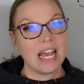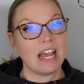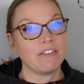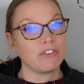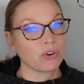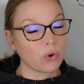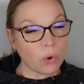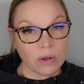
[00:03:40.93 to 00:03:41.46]

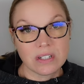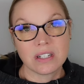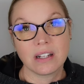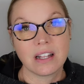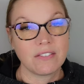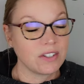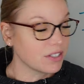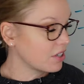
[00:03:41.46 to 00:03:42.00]
If your cortisol
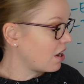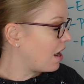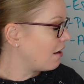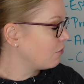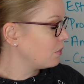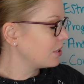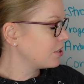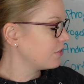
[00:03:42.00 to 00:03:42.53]
levels are
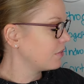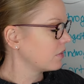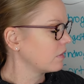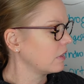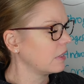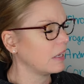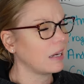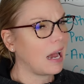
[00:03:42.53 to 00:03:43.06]
off, which if you're
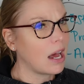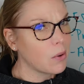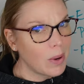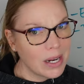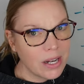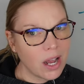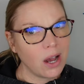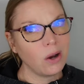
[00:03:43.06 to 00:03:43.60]
thinking, how do
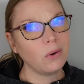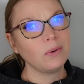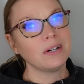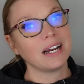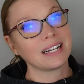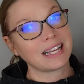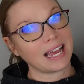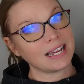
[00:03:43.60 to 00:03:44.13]
I know?
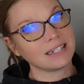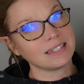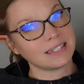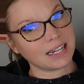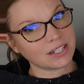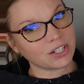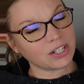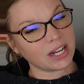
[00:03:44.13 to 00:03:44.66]
Again,
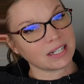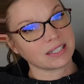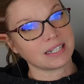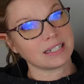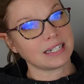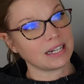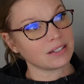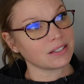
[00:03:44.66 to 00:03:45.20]
Dutch test,
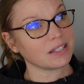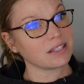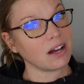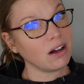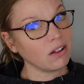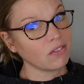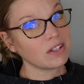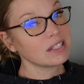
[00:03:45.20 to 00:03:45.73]
it tells us
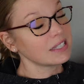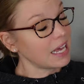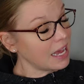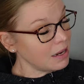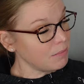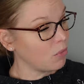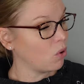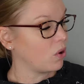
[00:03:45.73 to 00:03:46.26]
all this
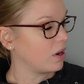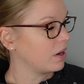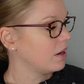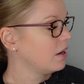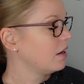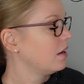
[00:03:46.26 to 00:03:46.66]
and more.